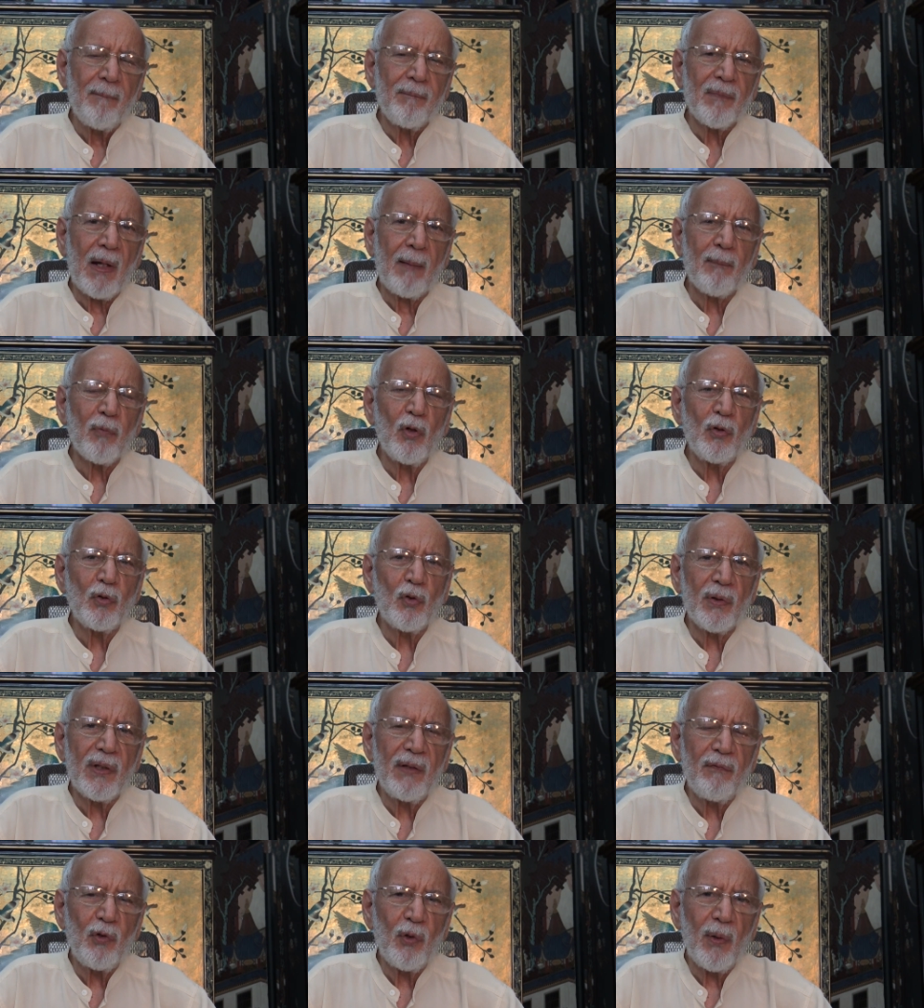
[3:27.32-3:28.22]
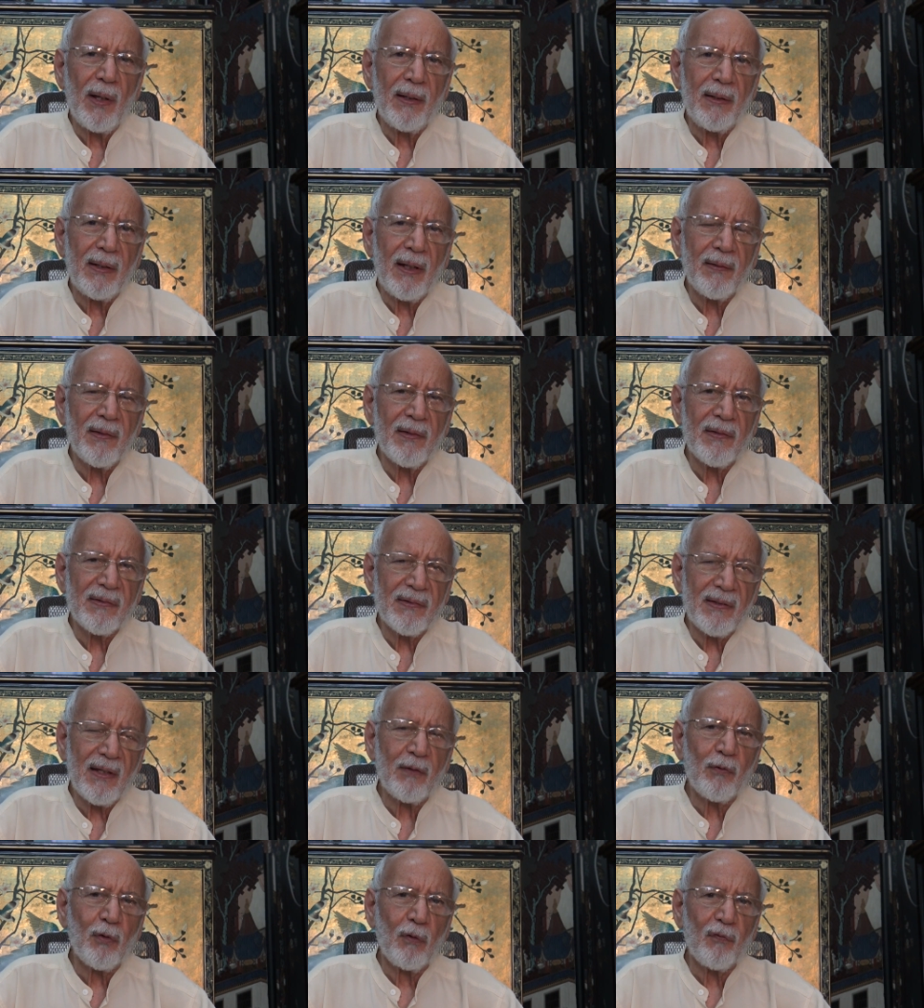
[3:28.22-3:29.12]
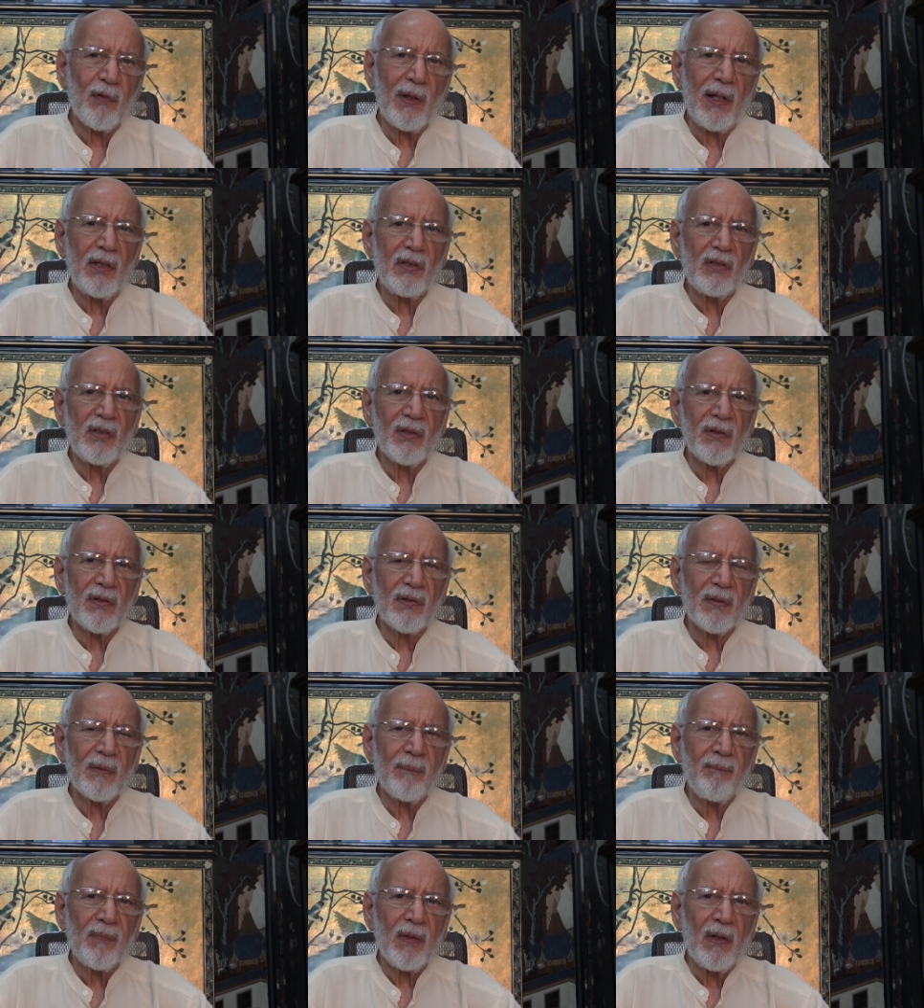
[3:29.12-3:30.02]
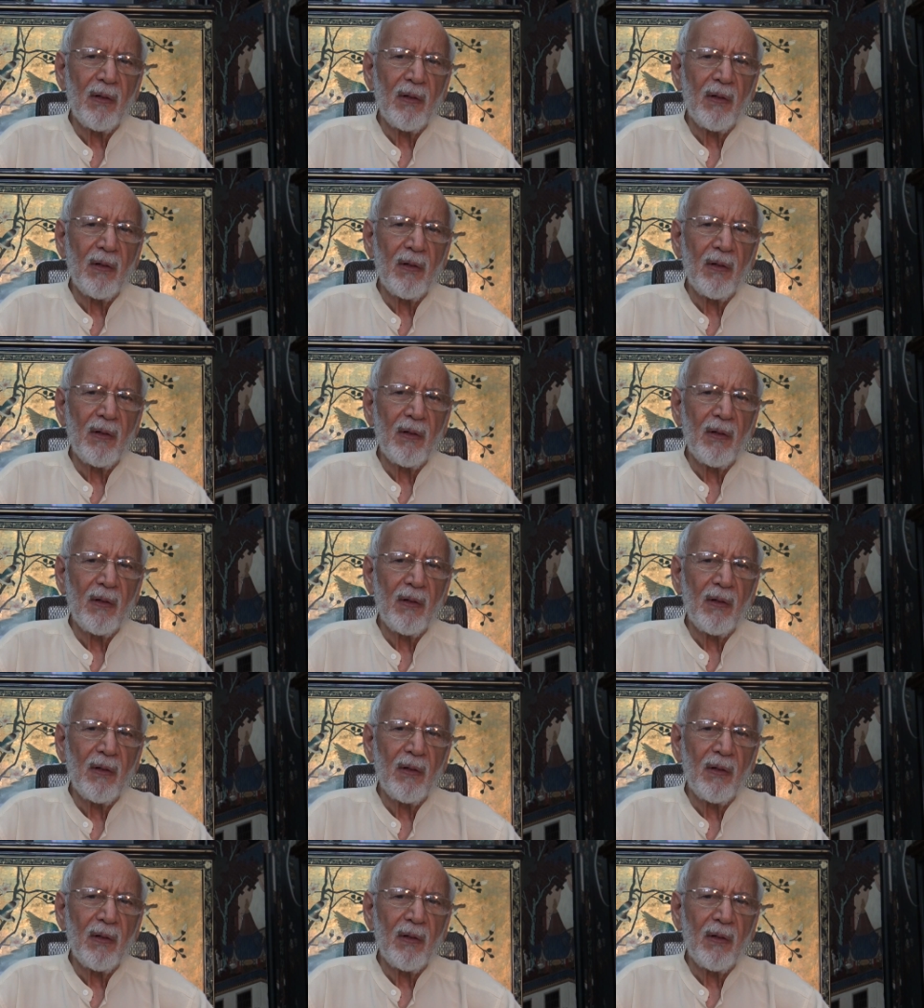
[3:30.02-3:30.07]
Now I'm going to give you another set of ages